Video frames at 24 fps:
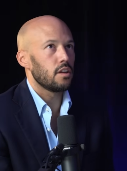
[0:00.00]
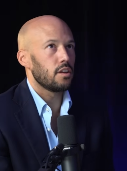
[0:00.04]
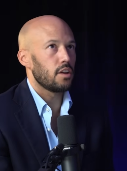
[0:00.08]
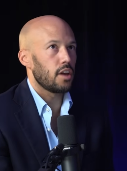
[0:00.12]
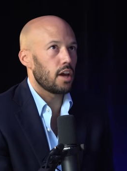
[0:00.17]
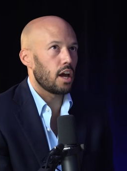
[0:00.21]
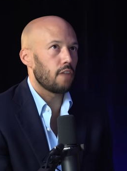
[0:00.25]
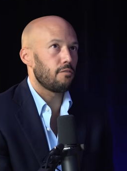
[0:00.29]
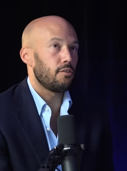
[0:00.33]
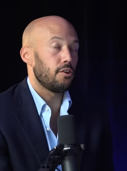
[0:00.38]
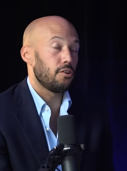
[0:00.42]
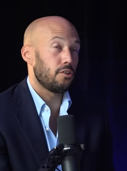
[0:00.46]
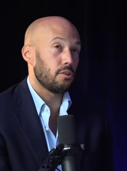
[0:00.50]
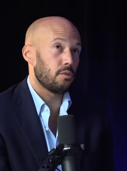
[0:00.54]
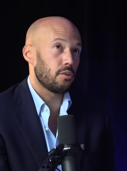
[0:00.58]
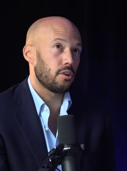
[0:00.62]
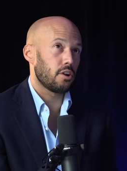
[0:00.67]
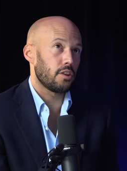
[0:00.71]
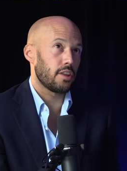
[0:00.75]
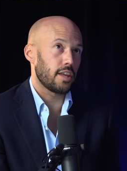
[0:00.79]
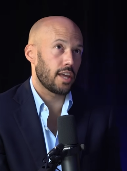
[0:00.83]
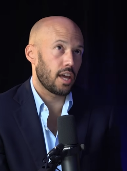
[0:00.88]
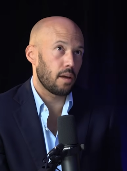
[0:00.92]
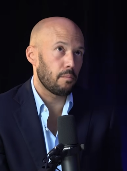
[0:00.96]
Yeah, if you do it on
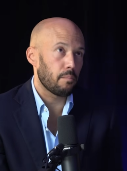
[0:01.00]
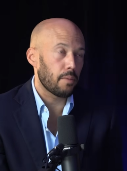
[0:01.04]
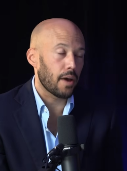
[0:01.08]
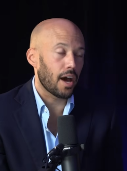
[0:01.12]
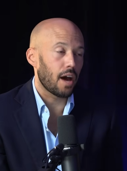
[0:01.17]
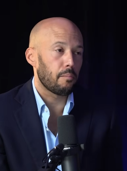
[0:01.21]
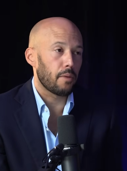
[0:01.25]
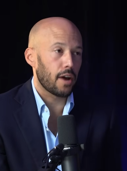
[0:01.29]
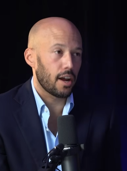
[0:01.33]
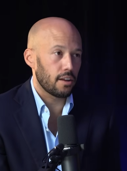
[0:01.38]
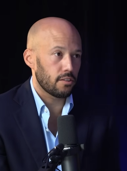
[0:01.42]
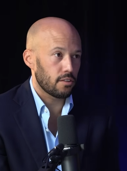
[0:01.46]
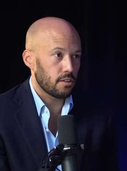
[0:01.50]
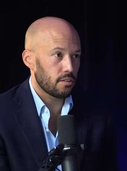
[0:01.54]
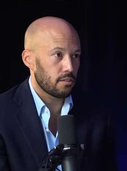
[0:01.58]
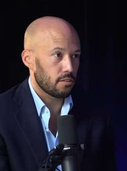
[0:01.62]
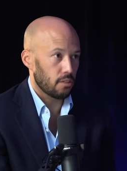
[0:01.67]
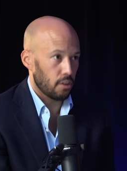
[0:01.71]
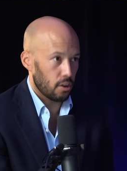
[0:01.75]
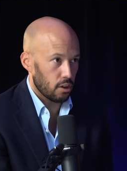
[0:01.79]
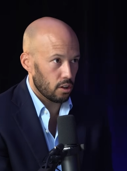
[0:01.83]
the NPAT basis though,